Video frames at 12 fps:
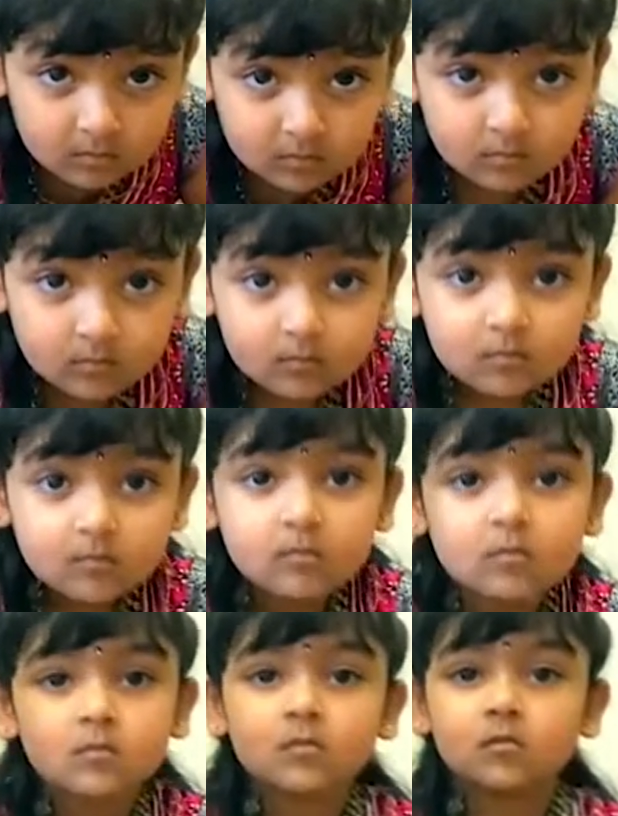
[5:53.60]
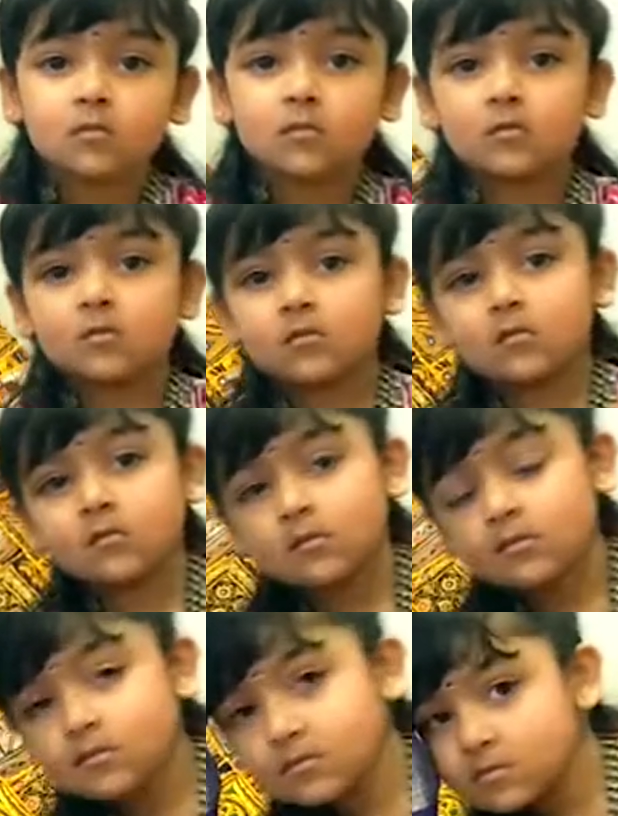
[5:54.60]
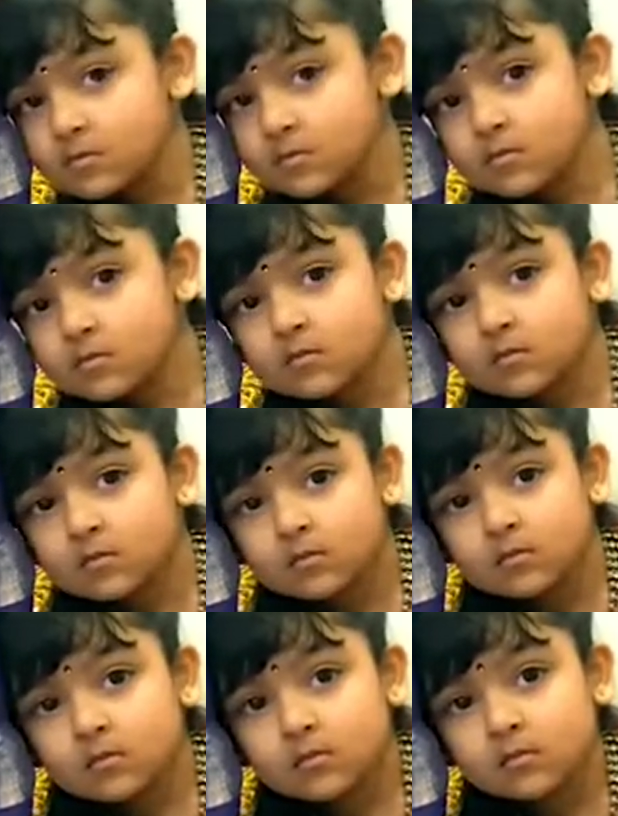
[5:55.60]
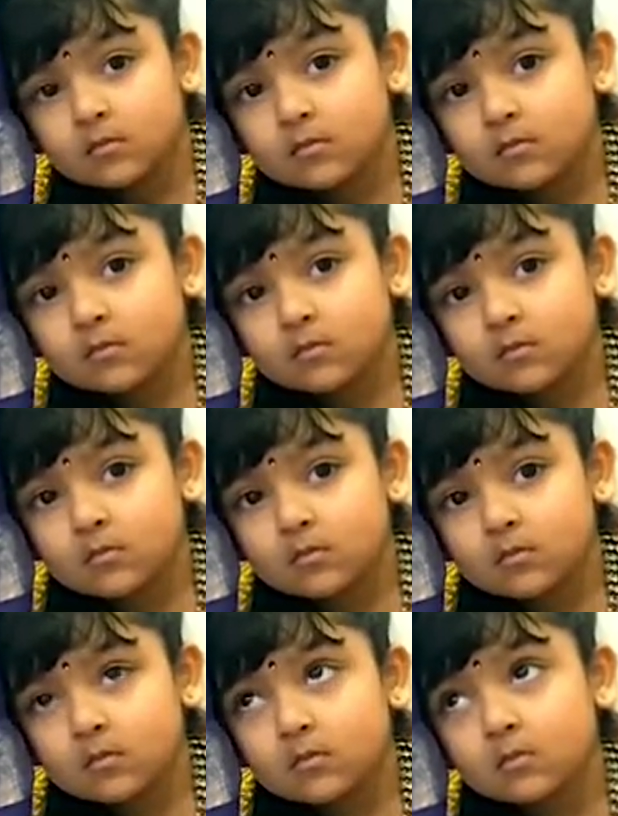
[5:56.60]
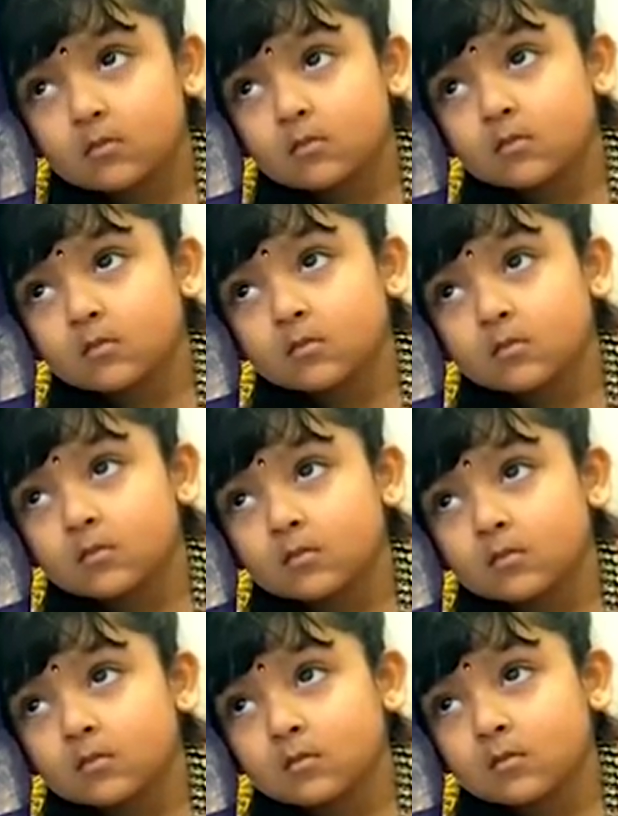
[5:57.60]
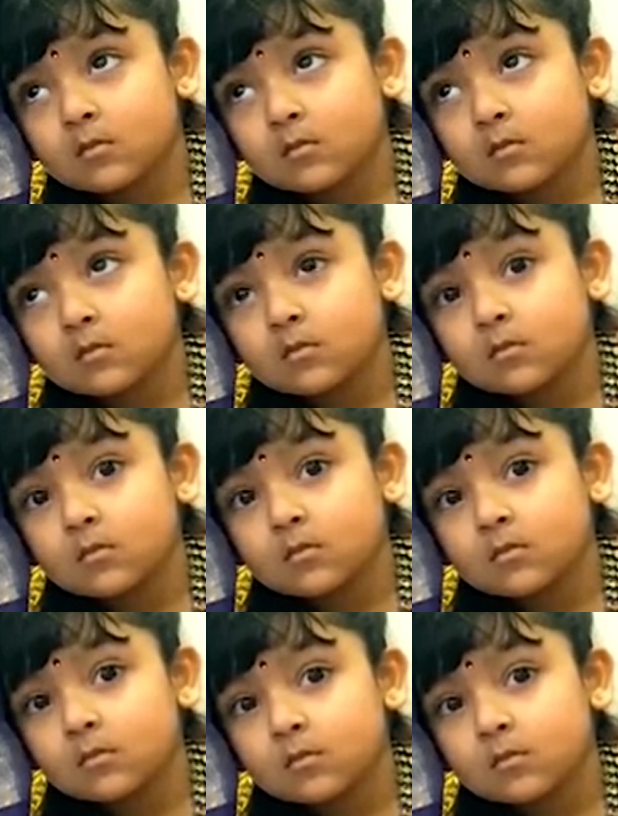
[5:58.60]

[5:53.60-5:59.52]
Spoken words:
No words are spoken by the person on screen.